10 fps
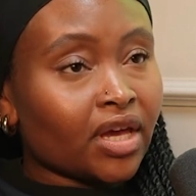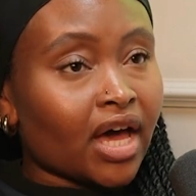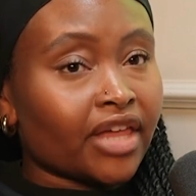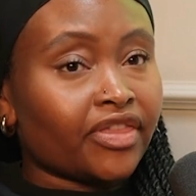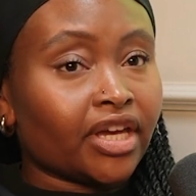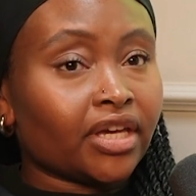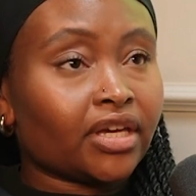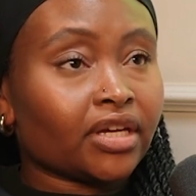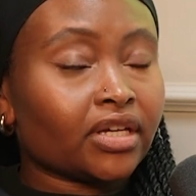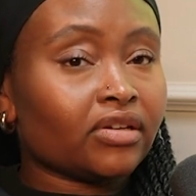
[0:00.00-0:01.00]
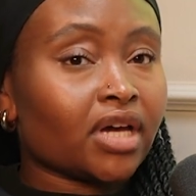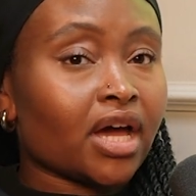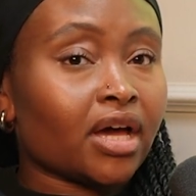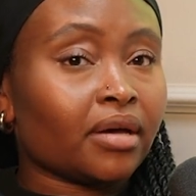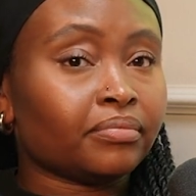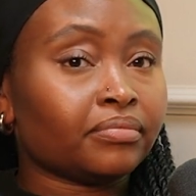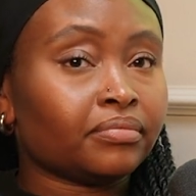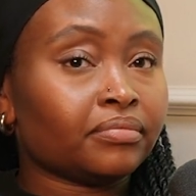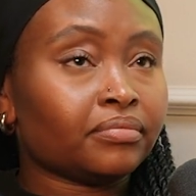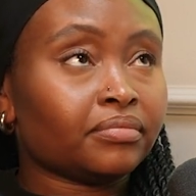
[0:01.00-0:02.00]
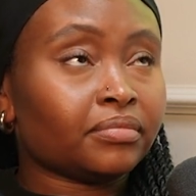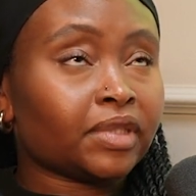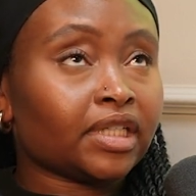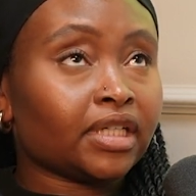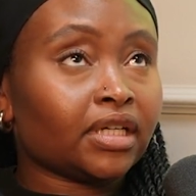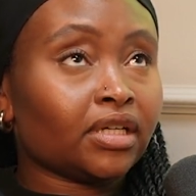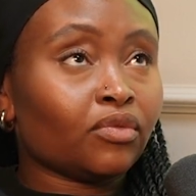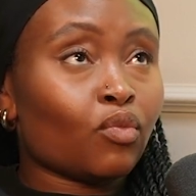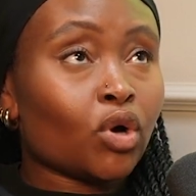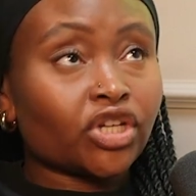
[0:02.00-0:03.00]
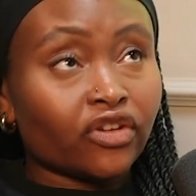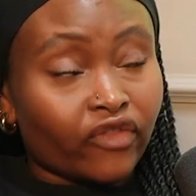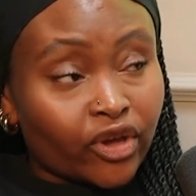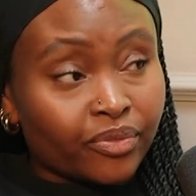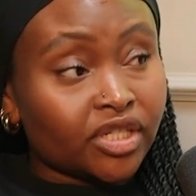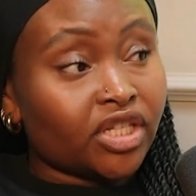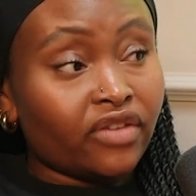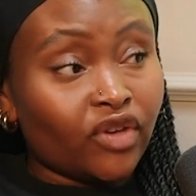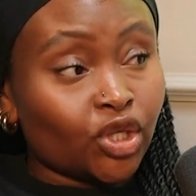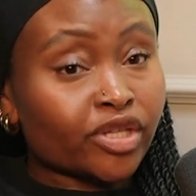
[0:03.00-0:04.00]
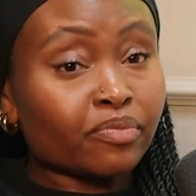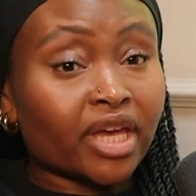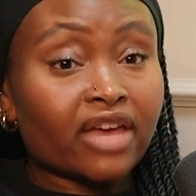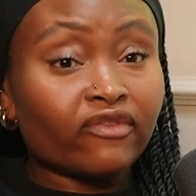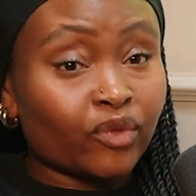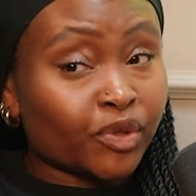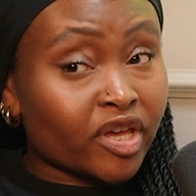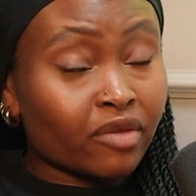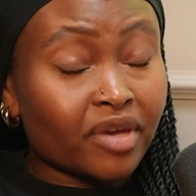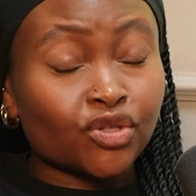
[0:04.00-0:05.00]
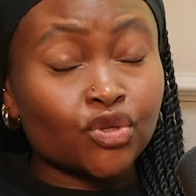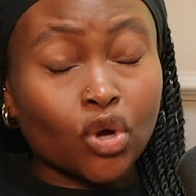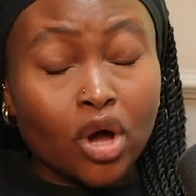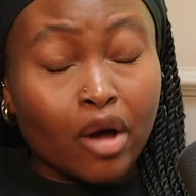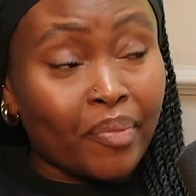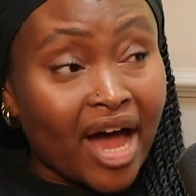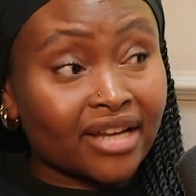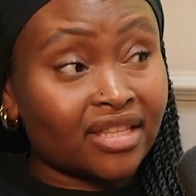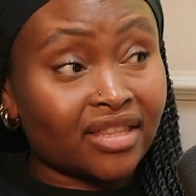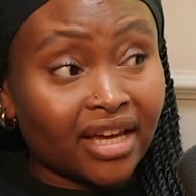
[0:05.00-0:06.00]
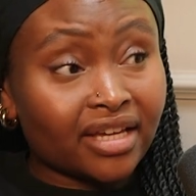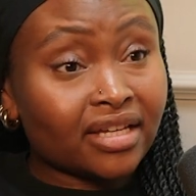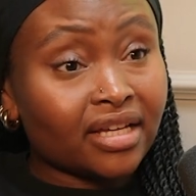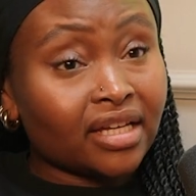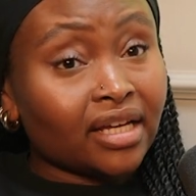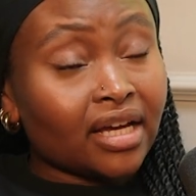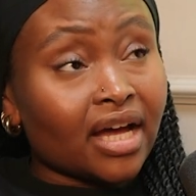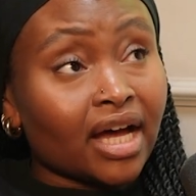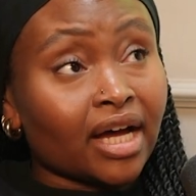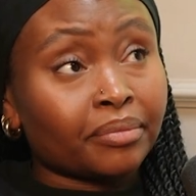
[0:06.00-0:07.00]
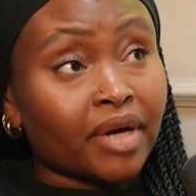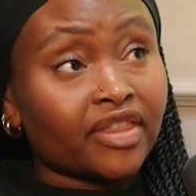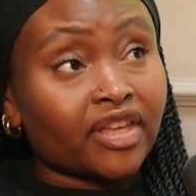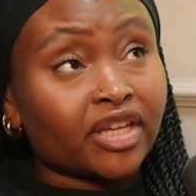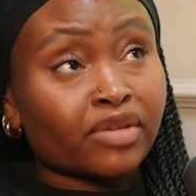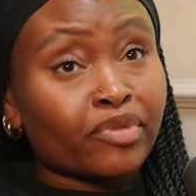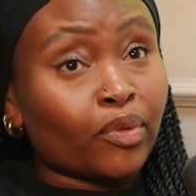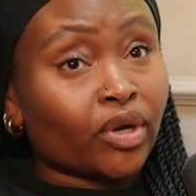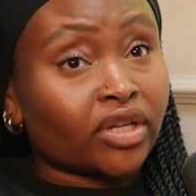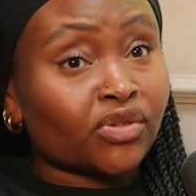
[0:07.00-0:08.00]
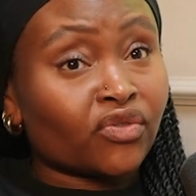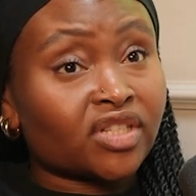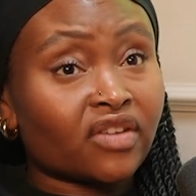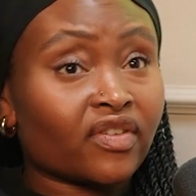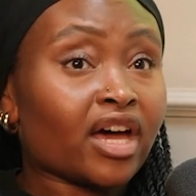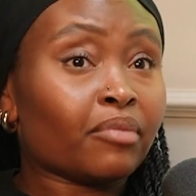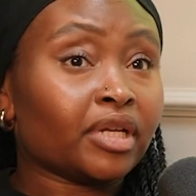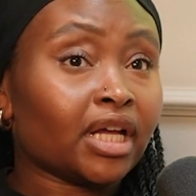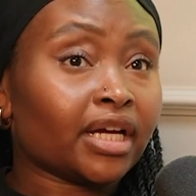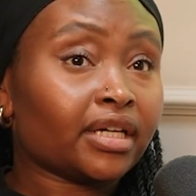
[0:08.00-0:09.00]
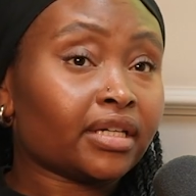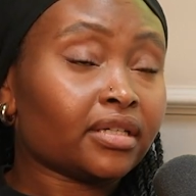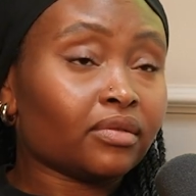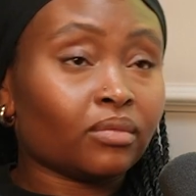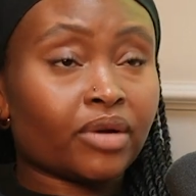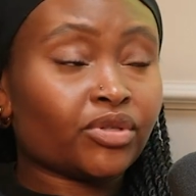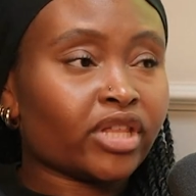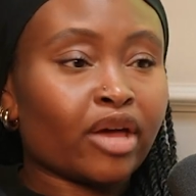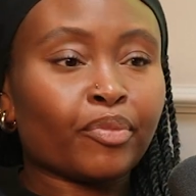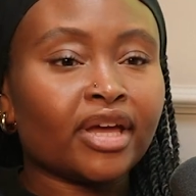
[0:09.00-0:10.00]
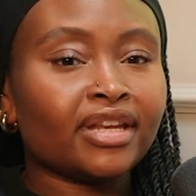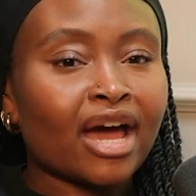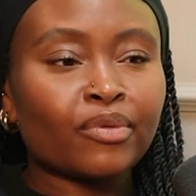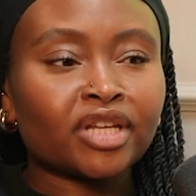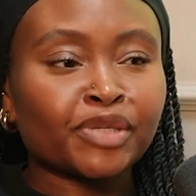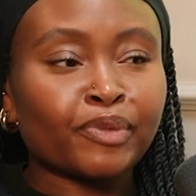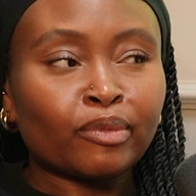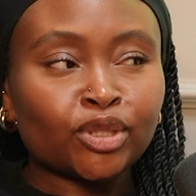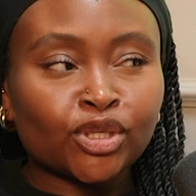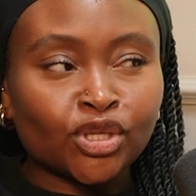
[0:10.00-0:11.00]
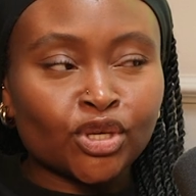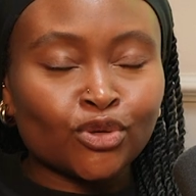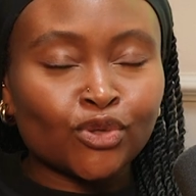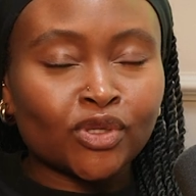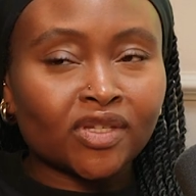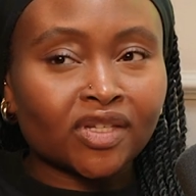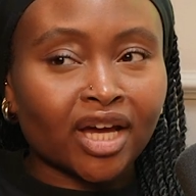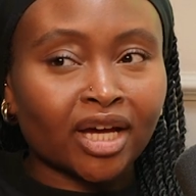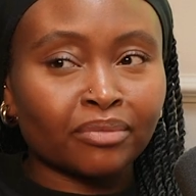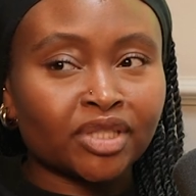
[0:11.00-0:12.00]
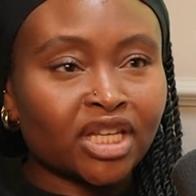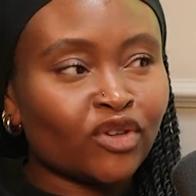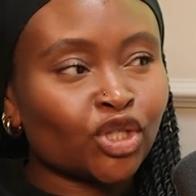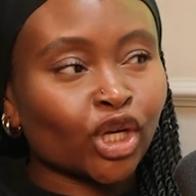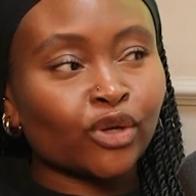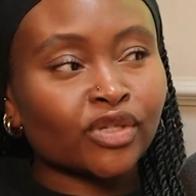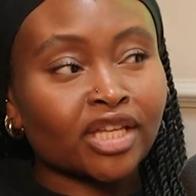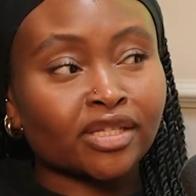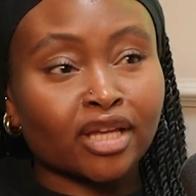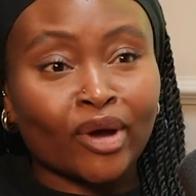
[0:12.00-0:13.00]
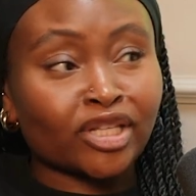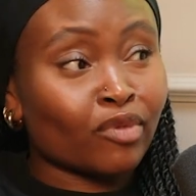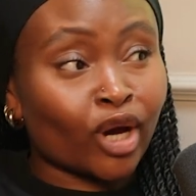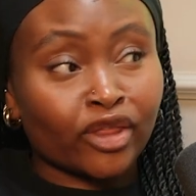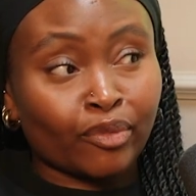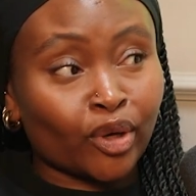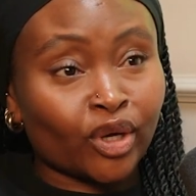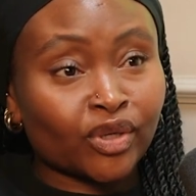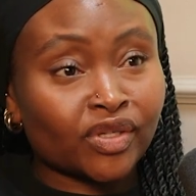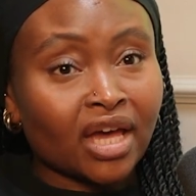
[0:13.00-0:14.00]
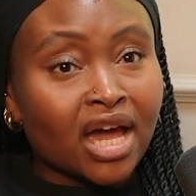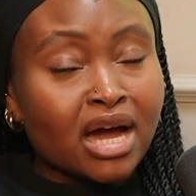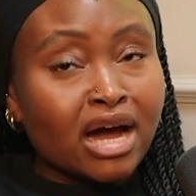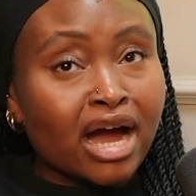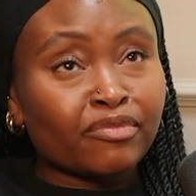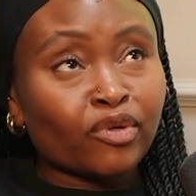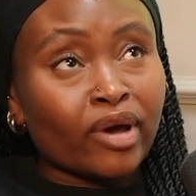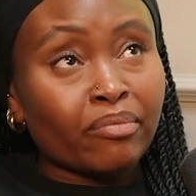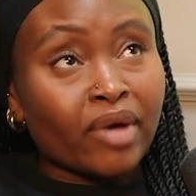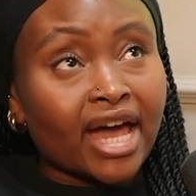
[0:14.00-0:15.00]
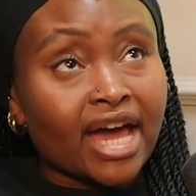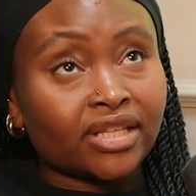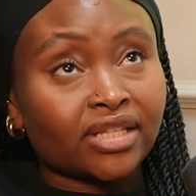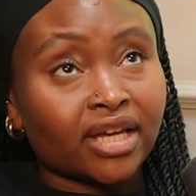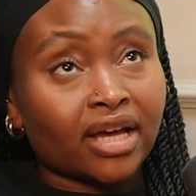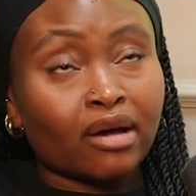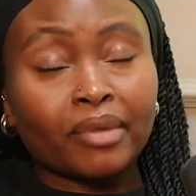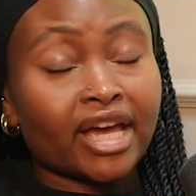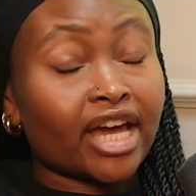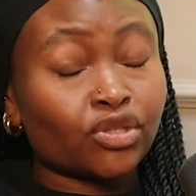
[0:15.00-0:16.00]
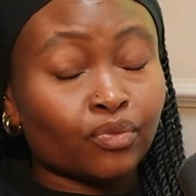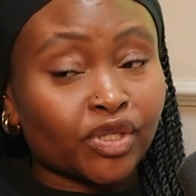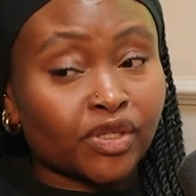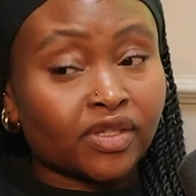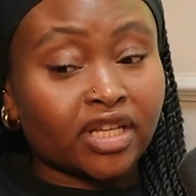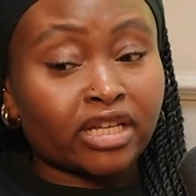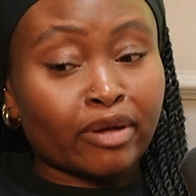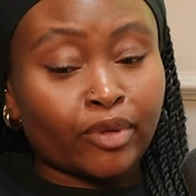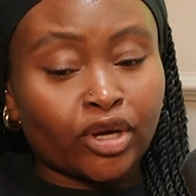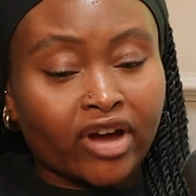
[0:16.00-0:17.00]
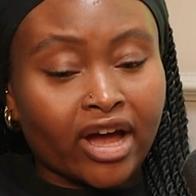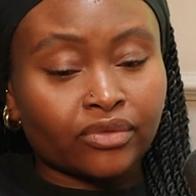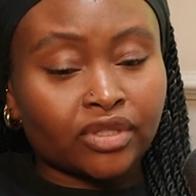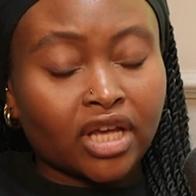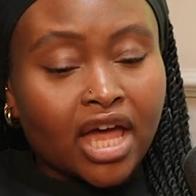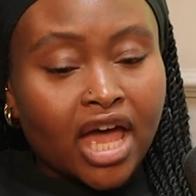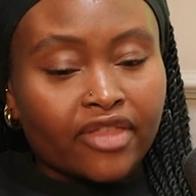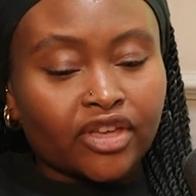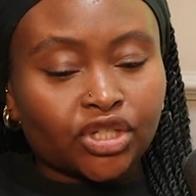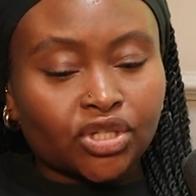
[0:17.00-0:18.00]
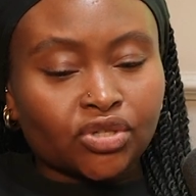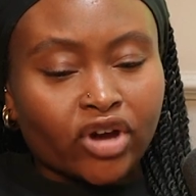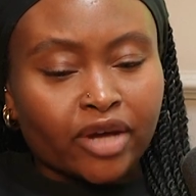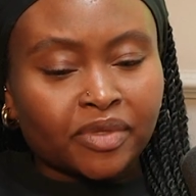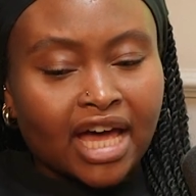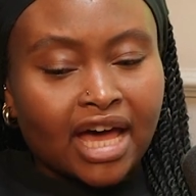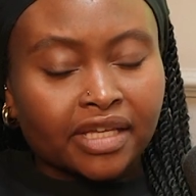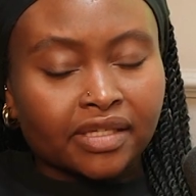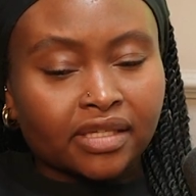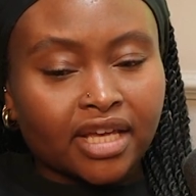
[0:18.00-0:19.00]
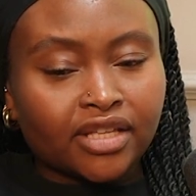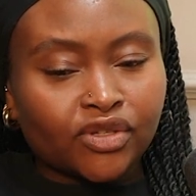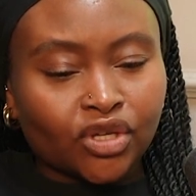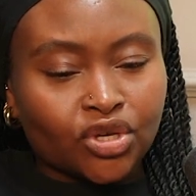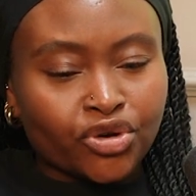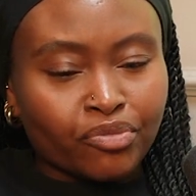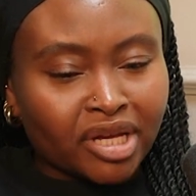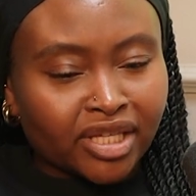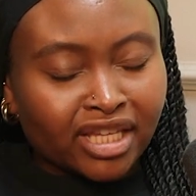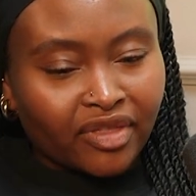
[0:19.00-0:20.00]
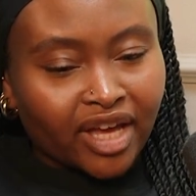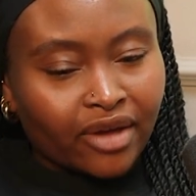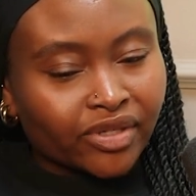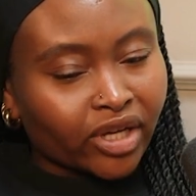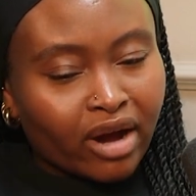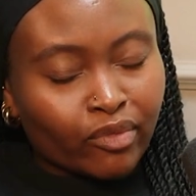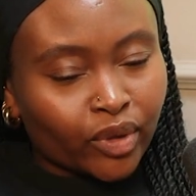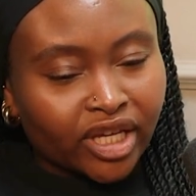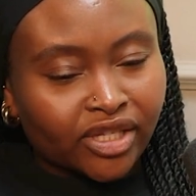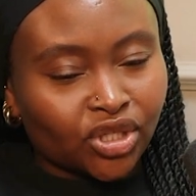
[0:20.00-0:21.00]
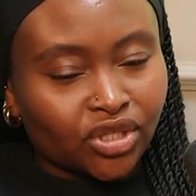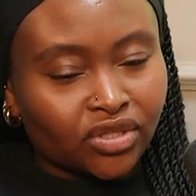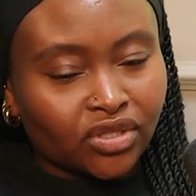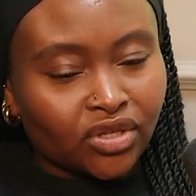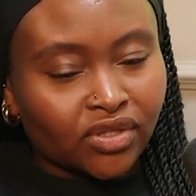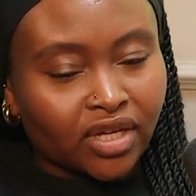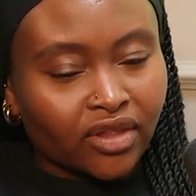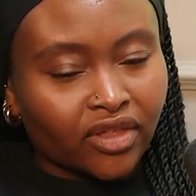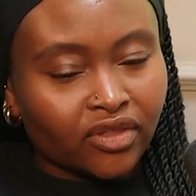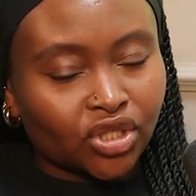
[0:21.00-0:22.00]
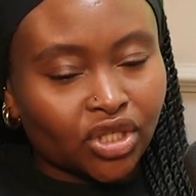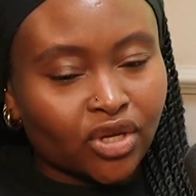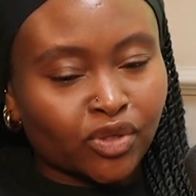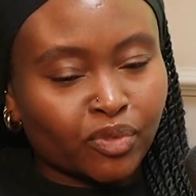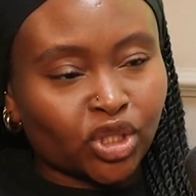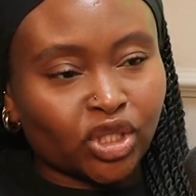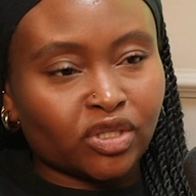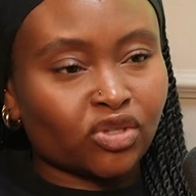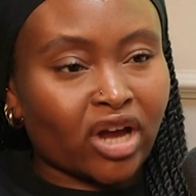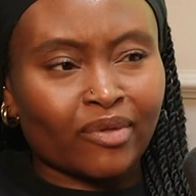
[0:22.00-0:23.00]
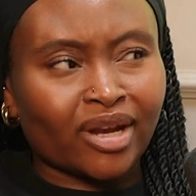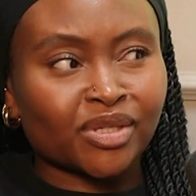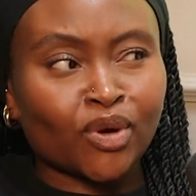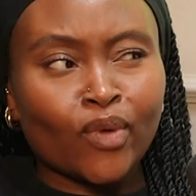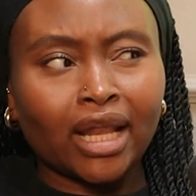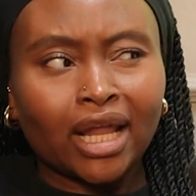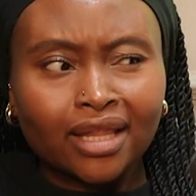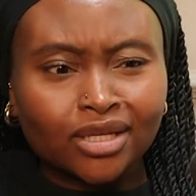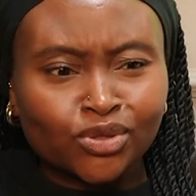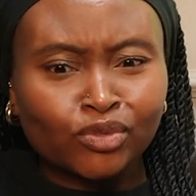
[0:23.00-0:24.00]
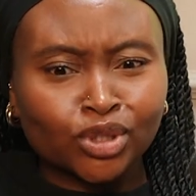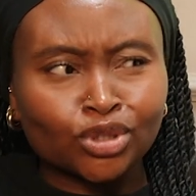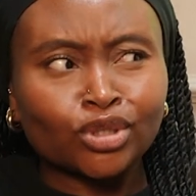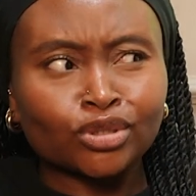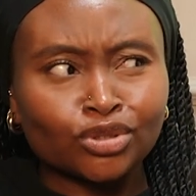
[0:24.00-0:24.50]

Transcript: I think watching films and TV shows and being influenced by them is not a bad thing. I think some people can sort of sniff at that and be like, why would you do that? But nowadays publishers use TV shows as a way to market their books. I remember when my editor or my agent was sending my book around, I think she described it as Insecure meets something else. I can't remember what it is that she used, the other thing that she used, but she described it and I was like, oh, I like that description.